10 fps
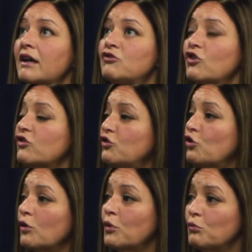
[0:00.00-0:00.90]
just
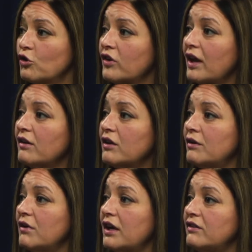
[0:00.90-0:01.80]
normal
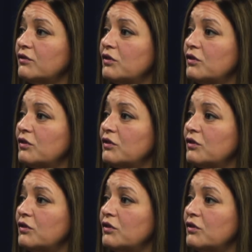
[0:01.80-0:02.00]
mortality rates,